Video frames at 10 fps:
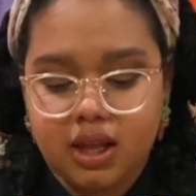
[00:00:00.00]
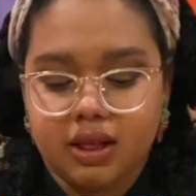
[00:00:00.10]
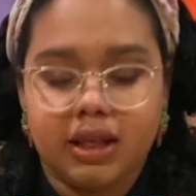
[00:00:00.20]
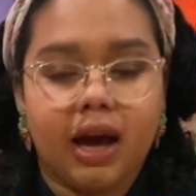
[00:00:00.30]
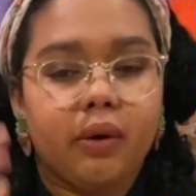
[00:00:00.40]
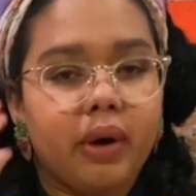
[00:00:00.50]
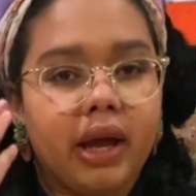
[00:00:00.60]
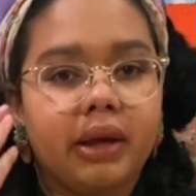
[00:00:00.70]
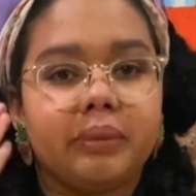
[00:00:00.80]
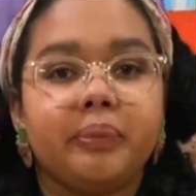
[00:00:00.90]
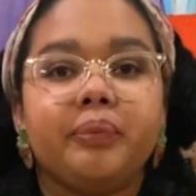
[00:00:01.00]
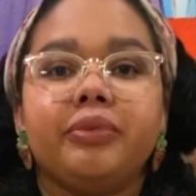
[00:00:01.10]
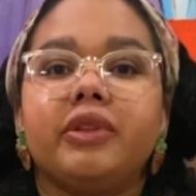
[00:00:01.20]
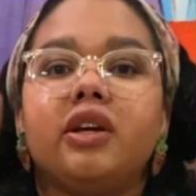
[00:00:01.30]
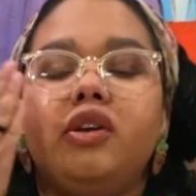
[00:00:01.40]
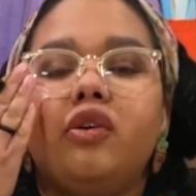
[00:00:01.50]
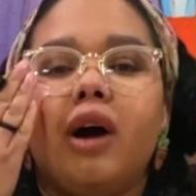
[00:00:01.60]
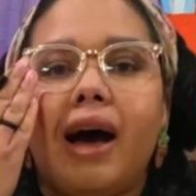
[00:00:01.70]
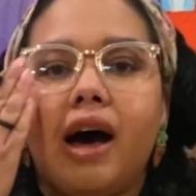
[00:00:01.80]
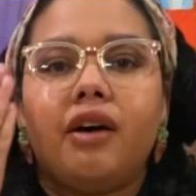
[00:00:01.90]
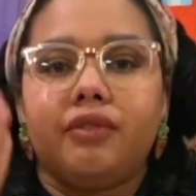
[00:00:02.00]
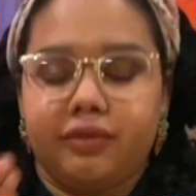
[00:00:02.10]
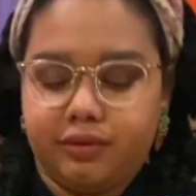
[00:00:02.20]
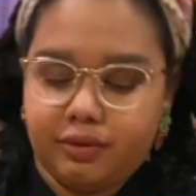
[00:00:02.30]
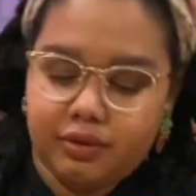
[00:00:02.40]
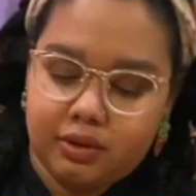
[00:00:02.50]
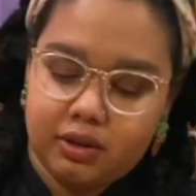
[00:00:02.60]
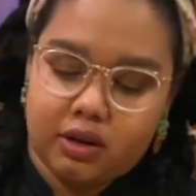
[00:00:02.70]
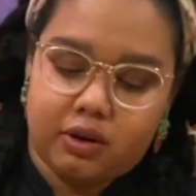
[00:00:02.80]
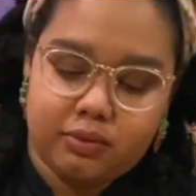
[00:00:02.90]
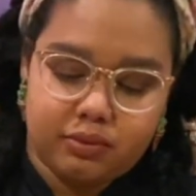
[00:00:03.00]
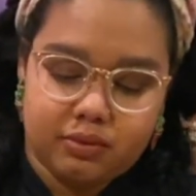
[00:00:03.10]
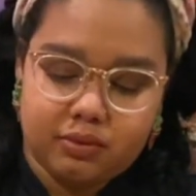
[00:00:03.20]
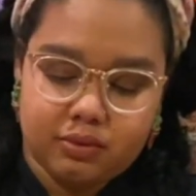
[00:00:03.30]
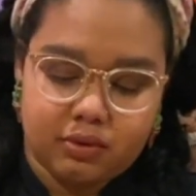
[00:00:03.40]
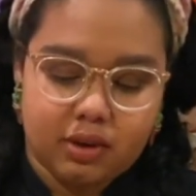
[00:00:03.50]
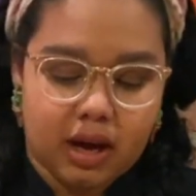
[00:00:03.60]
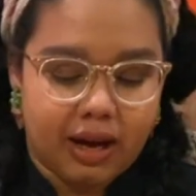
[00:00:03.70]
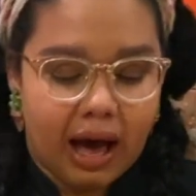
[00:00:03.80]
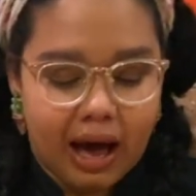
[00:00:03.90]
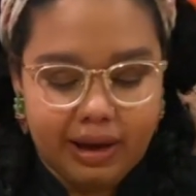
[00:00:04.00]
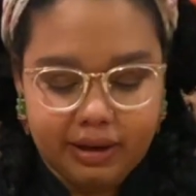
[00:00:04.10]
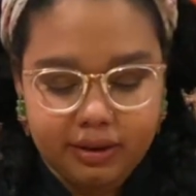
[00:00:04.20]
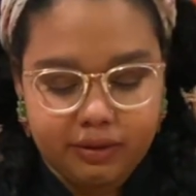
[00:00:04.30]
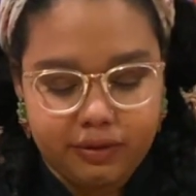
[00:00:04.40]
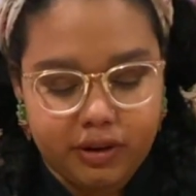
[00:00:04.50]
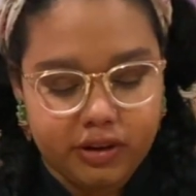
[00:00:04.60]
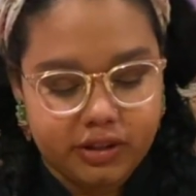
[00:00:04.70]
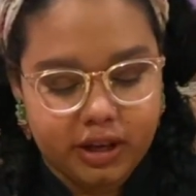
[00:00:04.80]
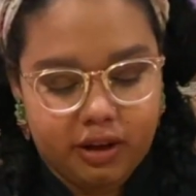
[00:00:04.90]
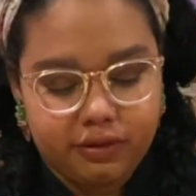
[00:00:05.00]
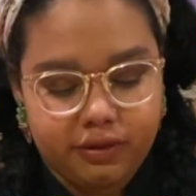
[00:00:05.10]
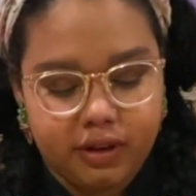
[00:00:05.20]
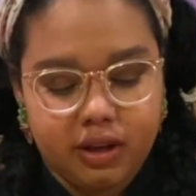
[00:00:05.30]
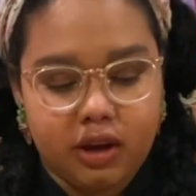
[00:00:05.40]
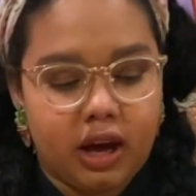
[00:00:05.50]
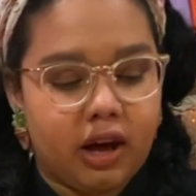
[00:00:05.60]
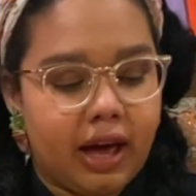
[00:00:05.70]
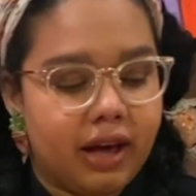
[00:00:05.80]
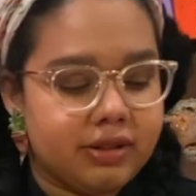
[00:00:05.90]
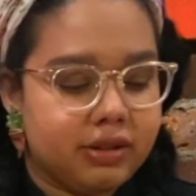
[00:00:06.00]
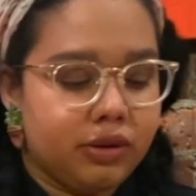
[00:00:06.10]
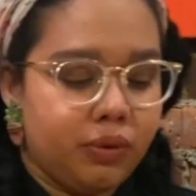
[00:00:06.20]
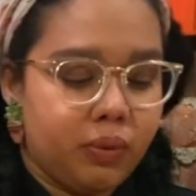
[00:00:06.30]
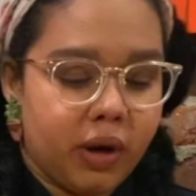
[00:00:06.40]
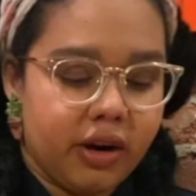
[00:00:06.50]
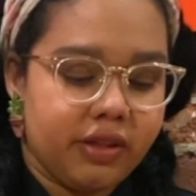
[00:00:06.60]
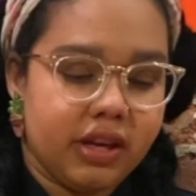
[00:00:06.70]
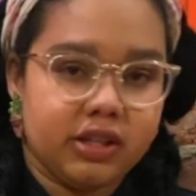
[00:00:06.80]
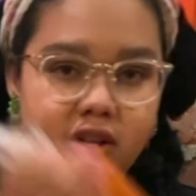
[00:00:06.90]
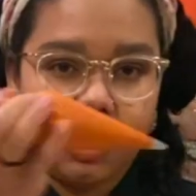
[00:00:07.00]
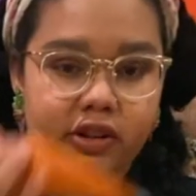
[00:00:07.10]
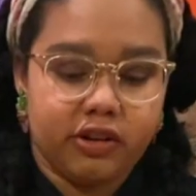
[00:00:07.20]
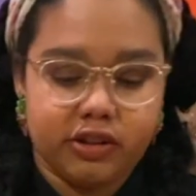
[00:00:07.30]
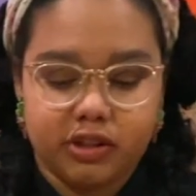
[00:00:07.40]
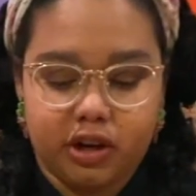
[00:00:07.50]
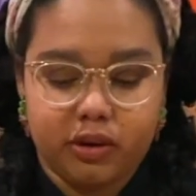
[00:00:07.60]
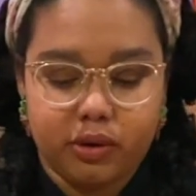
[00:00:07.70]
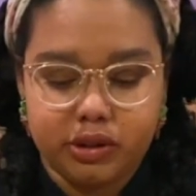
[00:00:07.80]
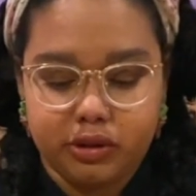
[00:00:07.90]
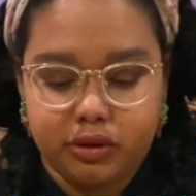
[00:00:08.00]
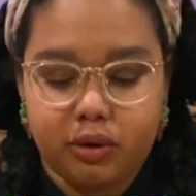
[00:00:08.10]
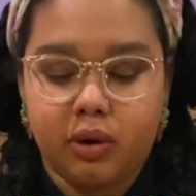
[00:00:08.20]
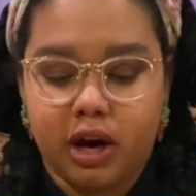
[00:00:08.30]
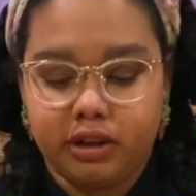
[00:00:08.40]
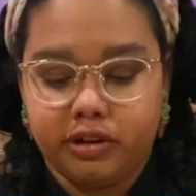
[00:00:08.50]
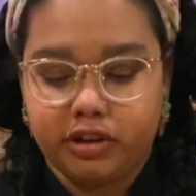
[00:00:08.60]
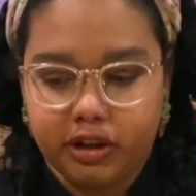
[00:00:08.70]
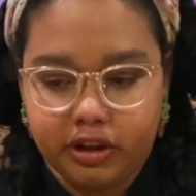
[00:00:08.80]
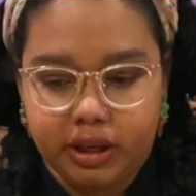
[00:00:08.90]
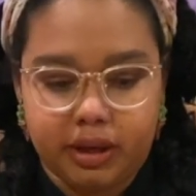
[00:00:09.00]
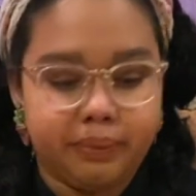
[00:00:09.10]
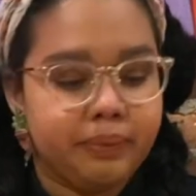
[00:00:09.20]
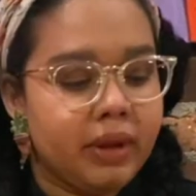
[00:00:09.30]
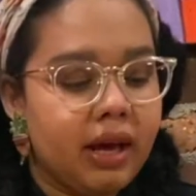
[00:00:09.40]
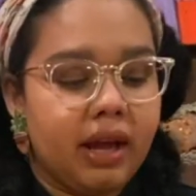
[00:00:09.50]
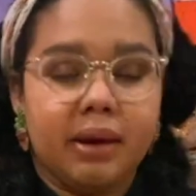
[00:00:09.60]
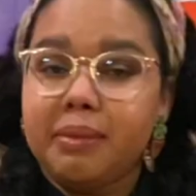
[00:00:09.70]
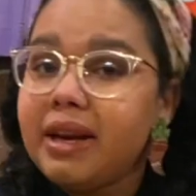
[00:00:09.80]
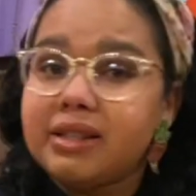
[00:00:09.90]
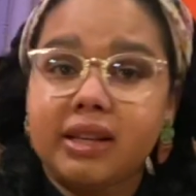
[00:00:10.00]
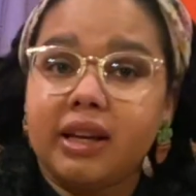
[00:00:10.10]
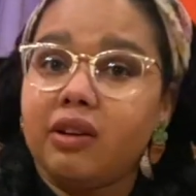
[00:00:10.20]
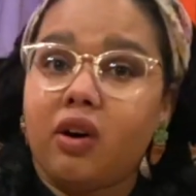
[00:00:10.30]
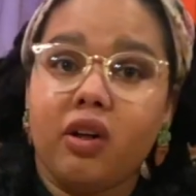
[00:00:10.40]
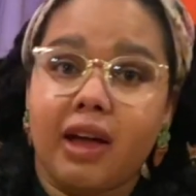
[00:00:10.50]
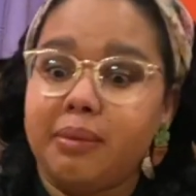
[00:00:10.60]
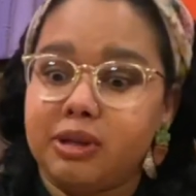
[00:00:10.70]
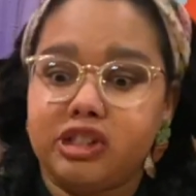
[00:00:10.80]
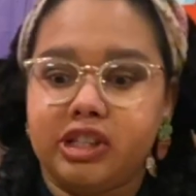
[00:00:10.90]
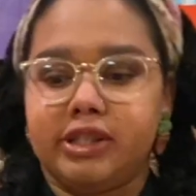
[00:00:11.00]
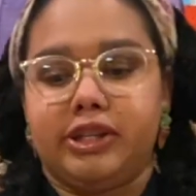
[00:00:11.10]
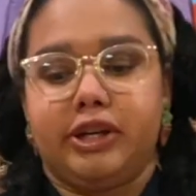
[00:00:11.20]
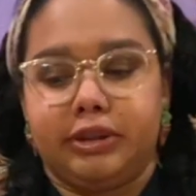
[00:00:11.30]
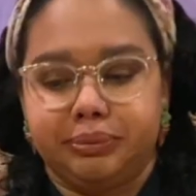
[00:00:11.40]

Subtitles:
That way you have, you know, a guide for yourself as to where these colors are going to go on your cookie, and it makes it all that much easier.